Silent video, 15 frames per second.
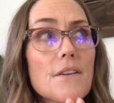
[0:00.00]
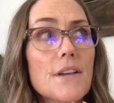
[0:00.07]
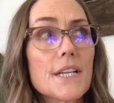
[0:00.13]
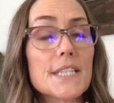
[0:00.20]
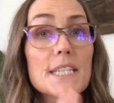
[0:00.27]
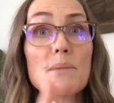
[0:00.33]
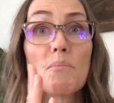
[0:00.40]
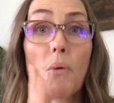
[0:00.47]

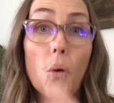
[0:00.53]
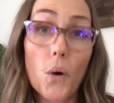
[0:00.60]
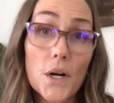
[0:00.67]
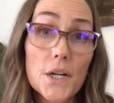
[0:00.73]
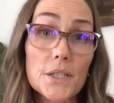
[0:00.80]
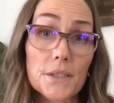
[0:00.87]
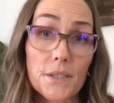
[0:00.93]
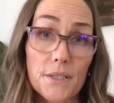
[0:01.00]
it's
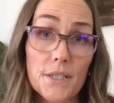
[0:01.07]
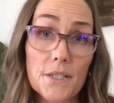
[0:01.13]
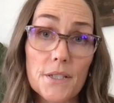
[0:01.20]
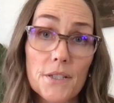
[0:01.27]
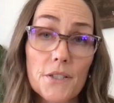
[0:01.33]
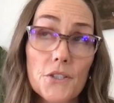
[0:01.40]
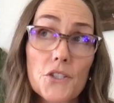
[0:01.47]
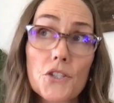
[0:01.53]

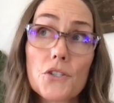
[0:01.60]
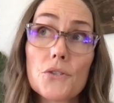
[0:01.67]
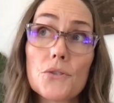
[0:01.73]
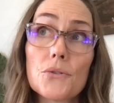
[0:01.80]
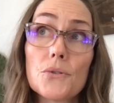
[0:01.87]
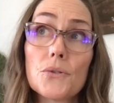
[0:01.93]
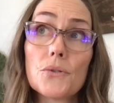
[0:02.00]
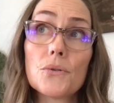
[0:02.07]
important
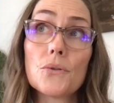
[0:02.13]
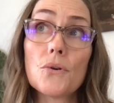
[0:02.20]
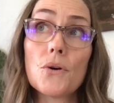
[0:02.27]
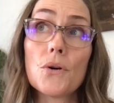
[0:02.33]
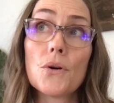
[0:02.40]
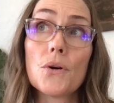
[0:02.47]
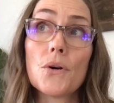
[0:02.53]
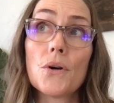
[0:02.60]
to
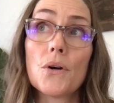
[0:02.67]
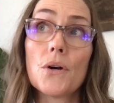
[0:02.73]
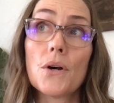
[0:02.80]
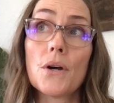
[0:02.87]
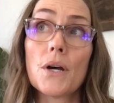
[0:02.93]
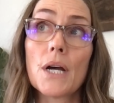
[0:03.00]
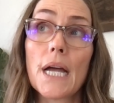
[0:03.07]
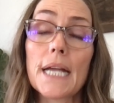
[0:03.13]

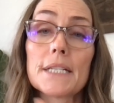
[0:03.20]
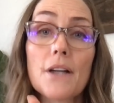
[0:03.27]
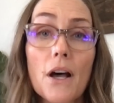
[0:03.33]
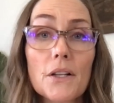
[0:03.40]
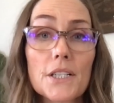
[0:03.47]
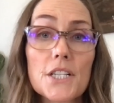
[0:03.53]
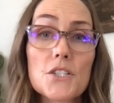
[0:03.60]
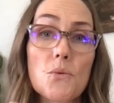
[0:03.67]

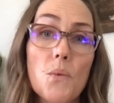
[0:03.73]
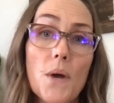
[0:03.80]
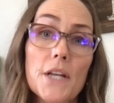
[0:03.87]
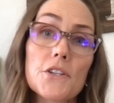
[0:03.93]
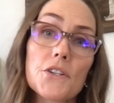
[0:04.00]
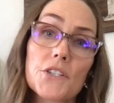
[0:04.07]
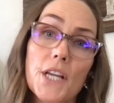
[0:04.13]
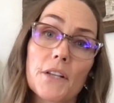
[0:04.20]
acknowledge
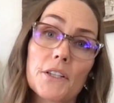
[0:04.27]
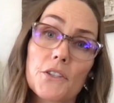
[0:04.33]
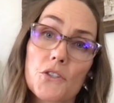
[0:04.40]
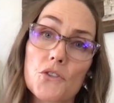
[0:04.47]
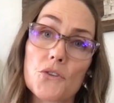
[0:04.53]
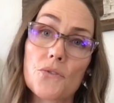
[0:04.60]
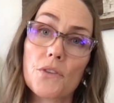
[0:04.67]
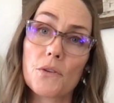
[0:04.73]
when you're telling the
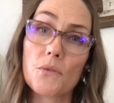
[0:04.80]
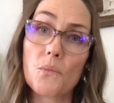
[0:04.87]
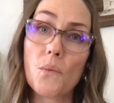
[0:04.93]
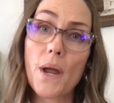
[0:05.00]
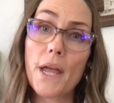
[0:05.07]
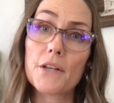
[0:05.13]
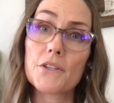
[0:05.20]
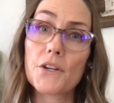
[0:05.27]
truth and
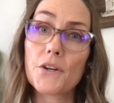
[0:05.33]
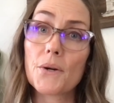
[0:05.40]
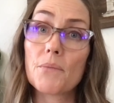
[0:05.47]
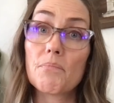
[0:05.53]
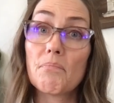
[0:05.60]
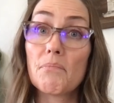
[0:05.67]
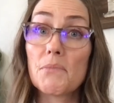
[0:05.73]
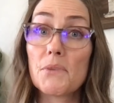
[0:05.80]
when
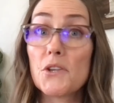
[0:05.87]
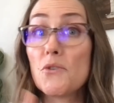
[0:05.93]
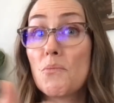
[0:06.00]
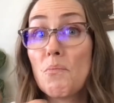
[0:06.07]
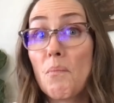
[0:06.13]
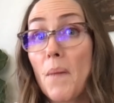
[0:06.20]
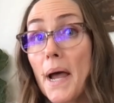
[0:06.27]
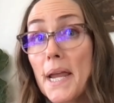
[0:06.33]
you
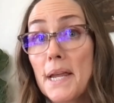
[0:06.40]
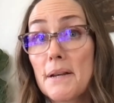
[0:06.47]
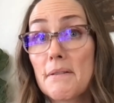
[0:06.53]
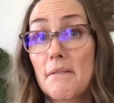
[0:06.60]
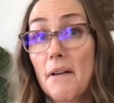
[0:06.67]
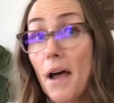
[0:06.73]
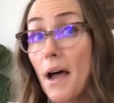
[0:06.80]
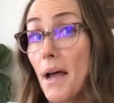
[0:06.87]
might
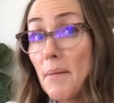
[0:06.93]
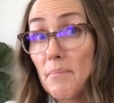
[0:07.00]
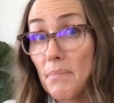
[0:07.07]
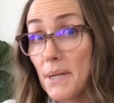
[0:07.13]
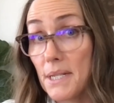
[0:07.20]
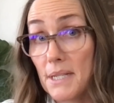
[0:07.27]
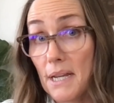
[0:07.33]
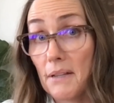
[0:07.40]
not
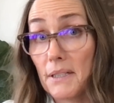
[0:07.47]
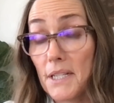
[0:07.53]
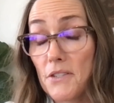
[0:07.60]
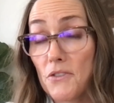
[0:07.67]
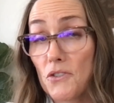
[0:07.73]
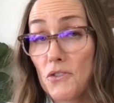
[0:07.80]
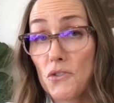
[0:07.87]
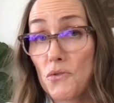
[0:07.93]
be
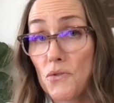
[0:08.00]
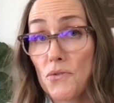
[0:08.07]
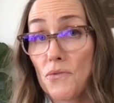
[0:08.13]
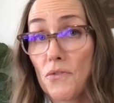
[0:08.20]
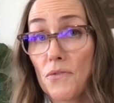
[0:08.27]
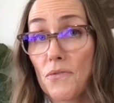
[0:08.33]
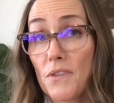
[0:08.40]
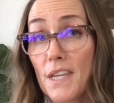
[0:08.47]
telling the
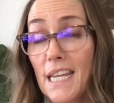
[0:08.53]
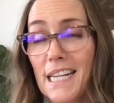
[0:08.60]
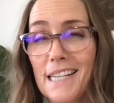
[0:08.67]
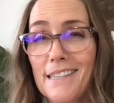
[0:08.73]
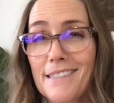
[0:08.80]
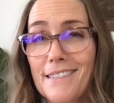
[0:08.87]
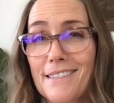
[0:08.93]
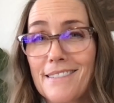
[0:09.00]
truth in
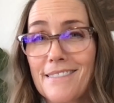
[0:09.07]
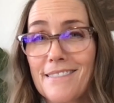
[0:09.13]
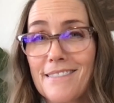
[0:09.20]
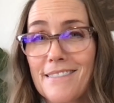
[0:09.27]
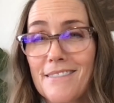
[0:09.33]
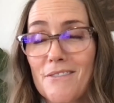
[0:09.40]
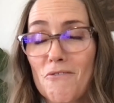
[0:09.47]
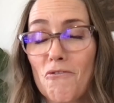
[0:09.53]
its
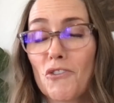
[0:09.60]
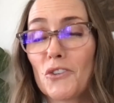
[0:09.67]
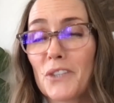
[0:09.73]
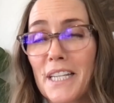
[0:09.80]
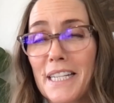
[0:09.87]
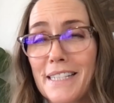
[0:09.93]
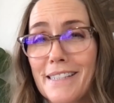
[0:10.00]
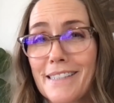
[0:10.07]

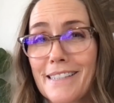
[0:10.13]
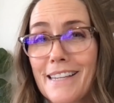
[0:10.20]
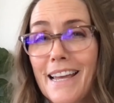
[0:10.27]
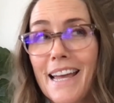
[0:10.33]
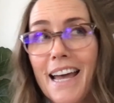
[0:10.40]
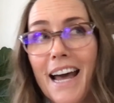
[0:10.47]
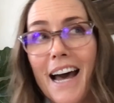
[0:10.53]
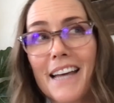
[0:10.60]
fullness.
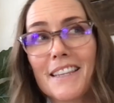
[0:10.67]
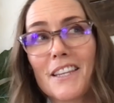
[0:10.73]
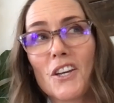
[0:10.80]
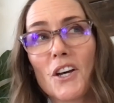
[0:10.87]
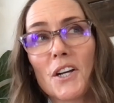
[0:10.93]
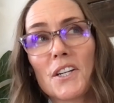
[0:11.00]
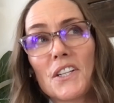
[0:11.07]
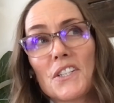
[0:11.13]

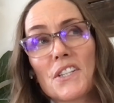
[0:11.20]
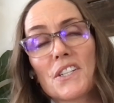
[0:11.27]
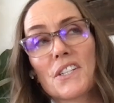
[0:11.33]
The